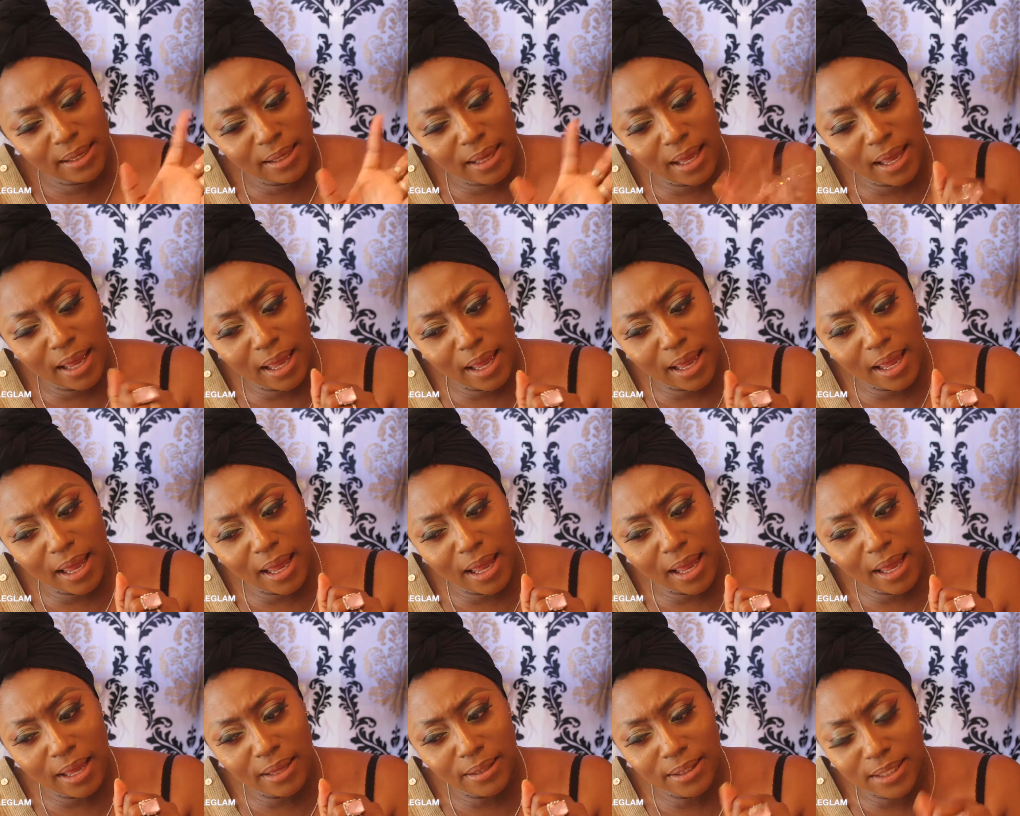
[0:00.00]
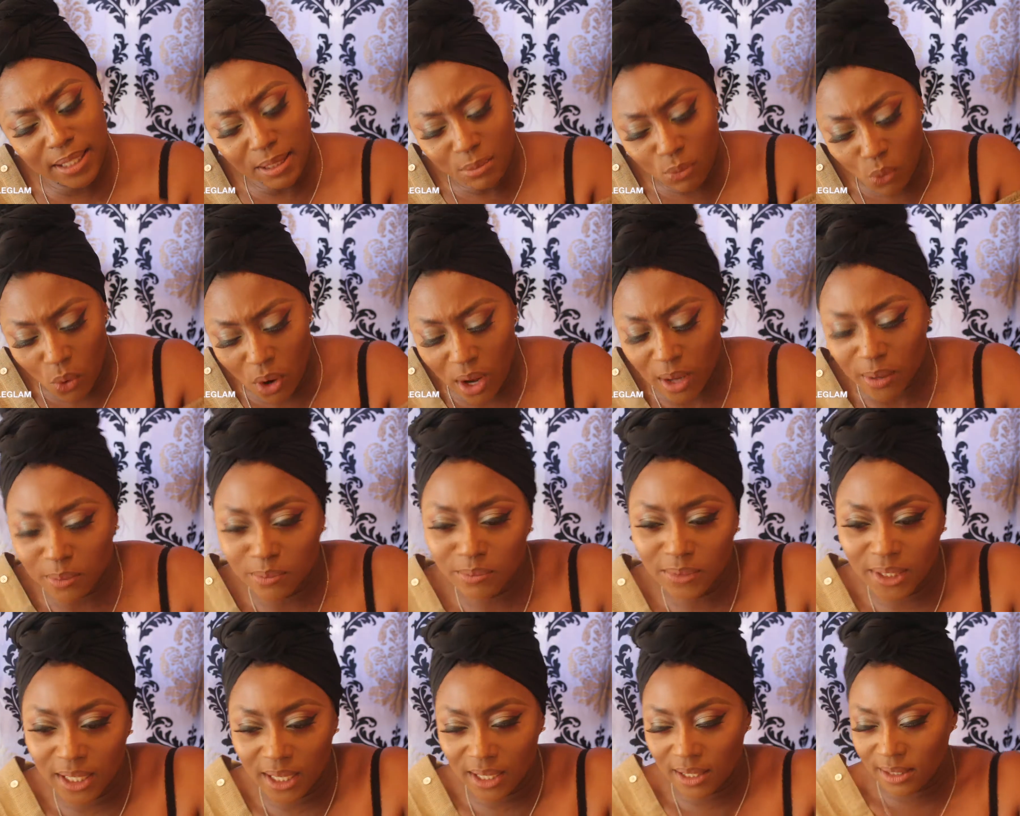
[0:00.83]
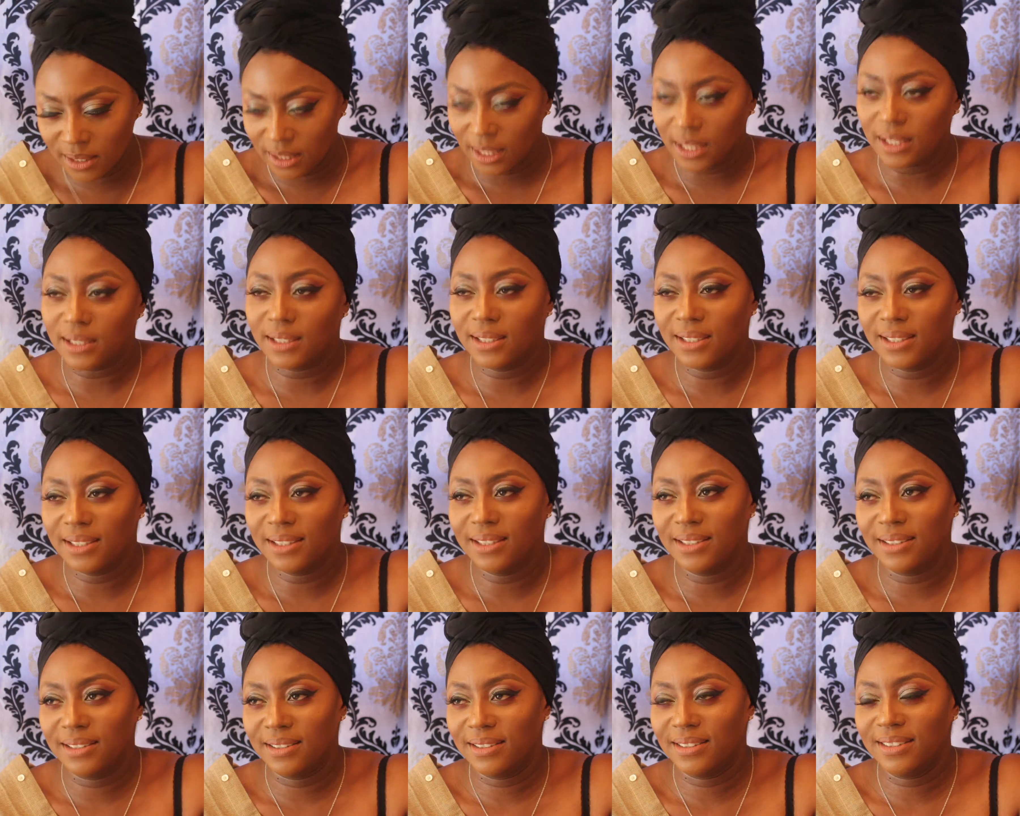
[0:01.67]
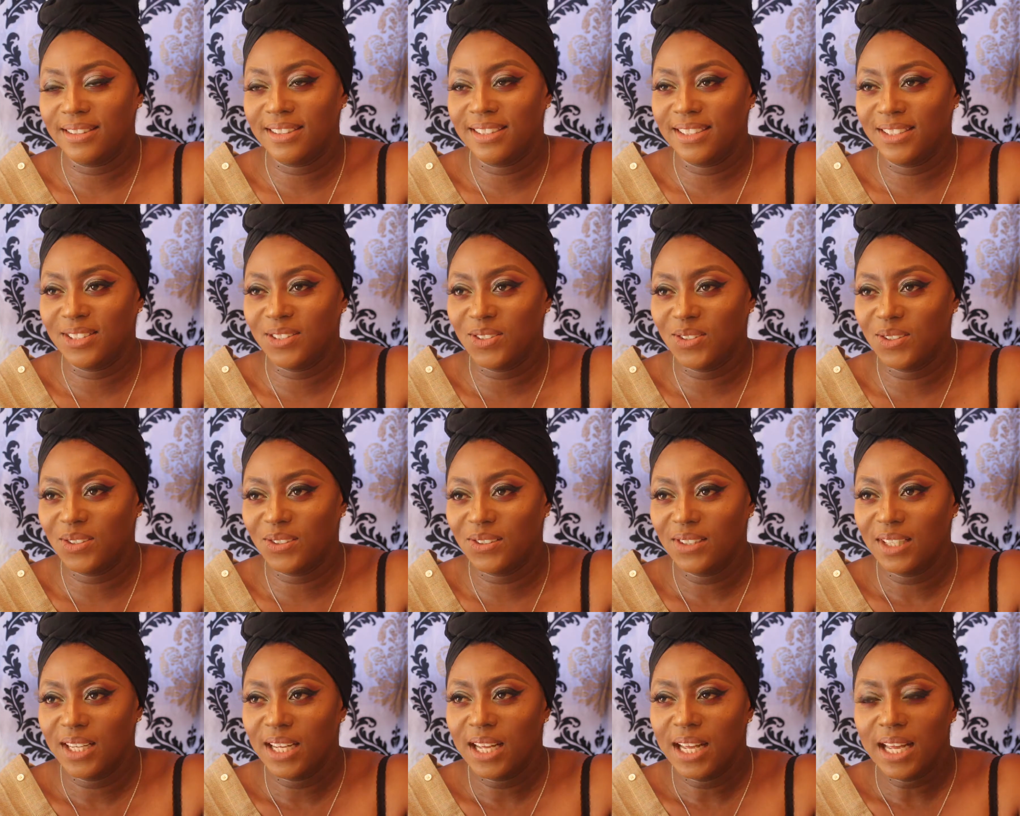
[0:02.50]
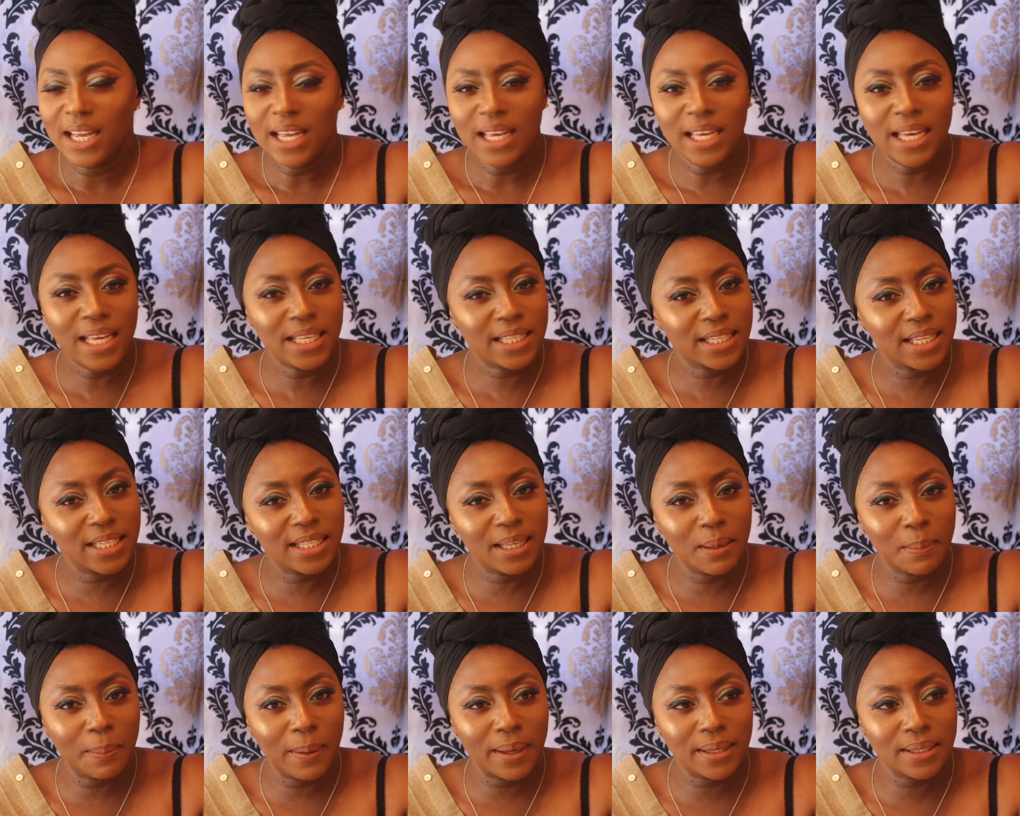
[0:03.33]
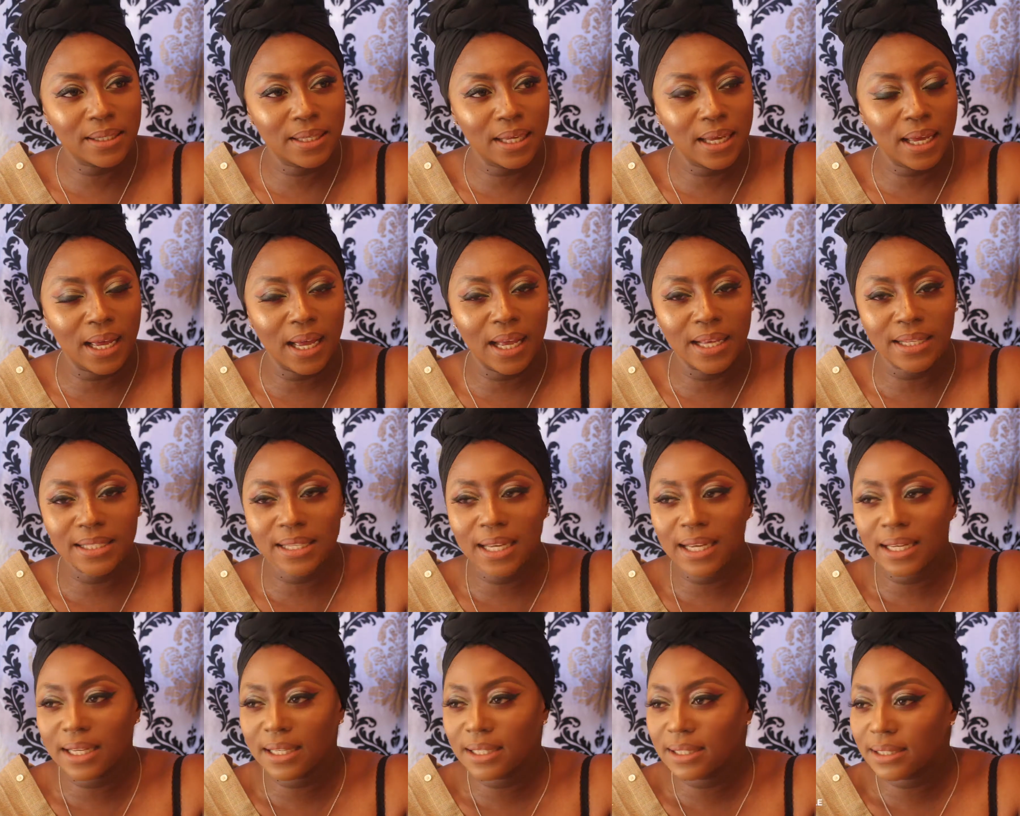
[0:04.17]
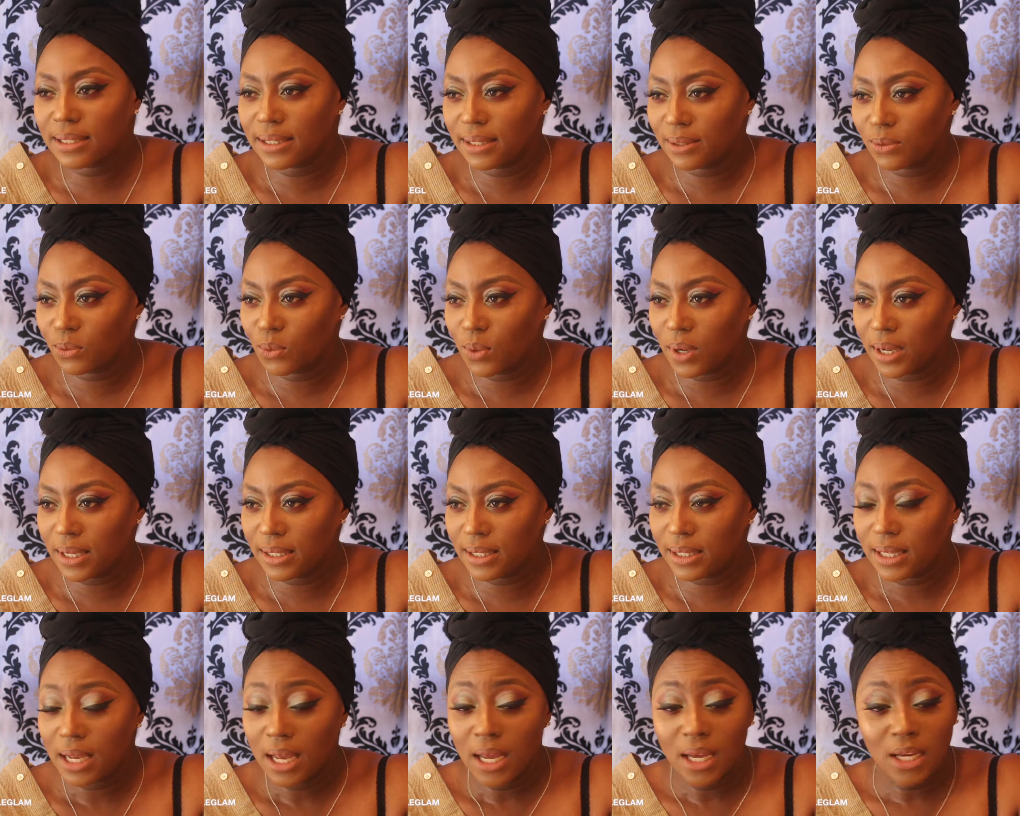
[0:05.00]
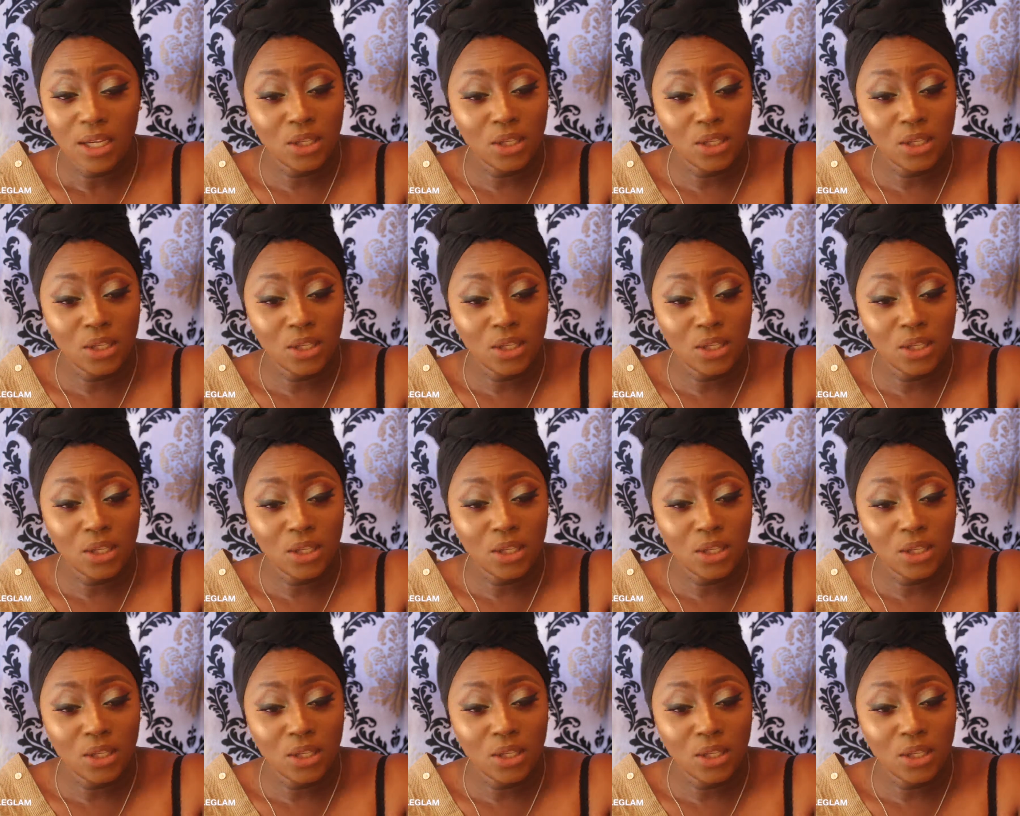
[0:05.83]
dites-moi. I was like, oh, you know, qu'est-ce qui s'est passé? I was like, what?